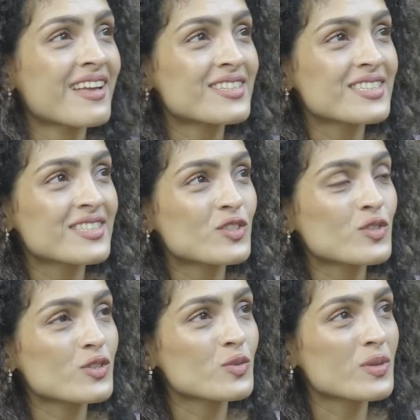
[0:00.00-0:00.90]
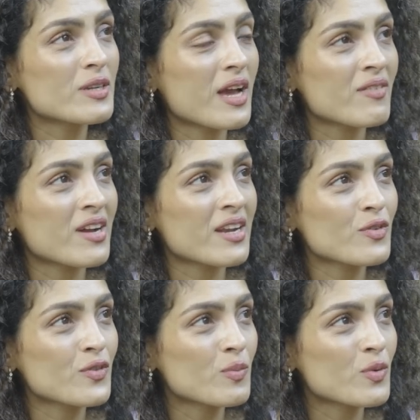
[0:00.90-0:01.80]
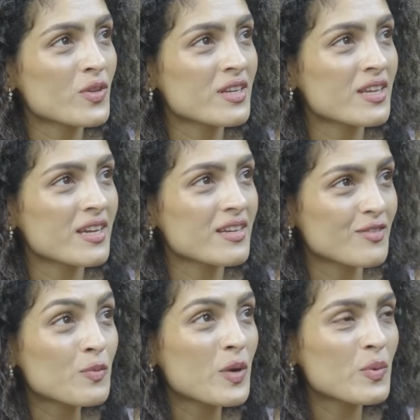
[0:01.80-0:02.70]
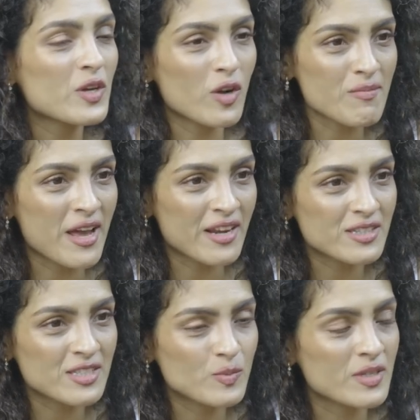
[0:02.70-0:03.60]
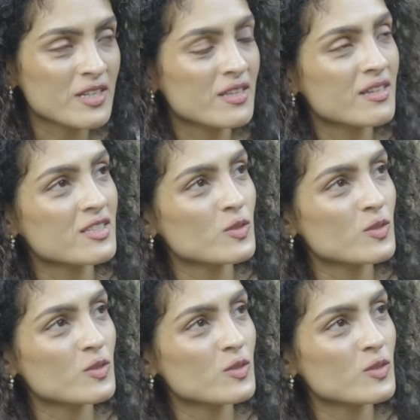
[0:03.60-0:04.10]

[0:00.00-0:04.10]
she's so sweet. I've had her for more than from when we got married, she's been